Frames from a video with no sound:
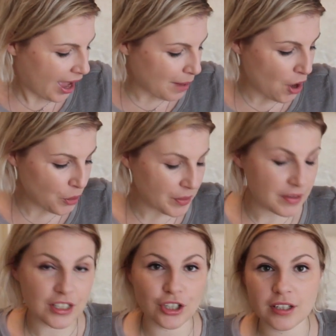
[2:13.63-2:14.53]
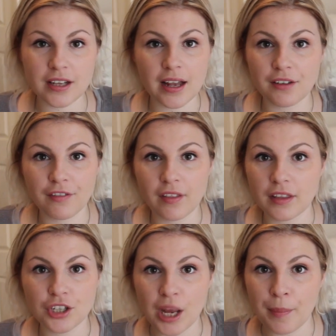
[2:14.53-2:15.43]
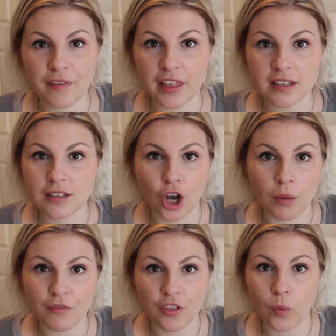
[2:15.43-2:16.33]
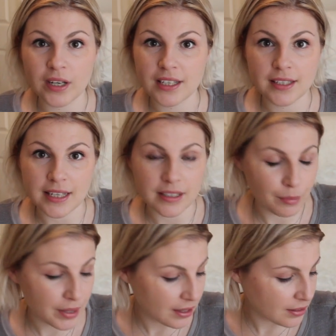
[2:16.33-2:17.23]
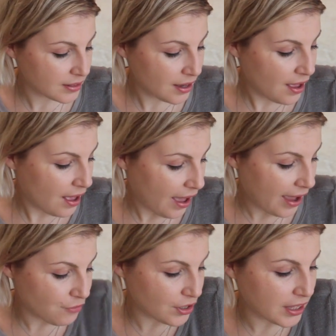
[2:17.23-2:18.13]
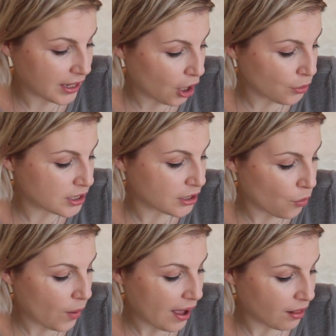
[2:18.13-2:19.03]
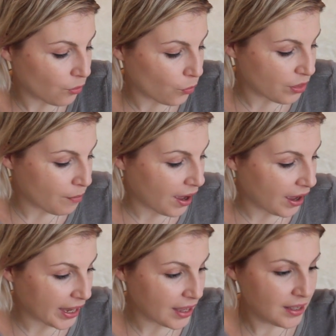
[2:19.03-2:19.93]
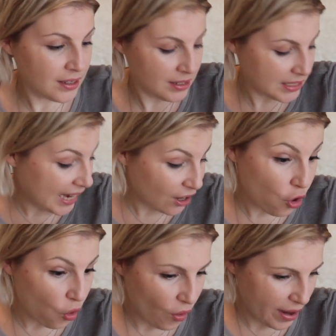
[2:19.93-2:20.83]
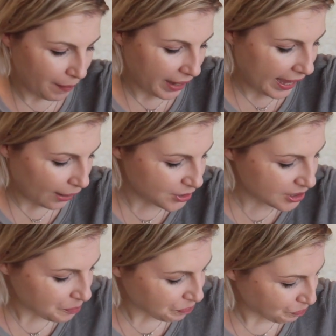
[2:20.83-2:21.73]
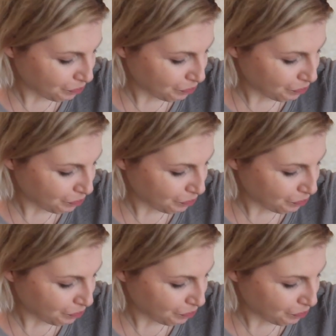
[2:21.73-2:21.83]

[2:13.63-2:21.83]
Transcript: I'm hoping this is just kind of the shape of things to come for the winter season because everything goes so well with my decor in my house.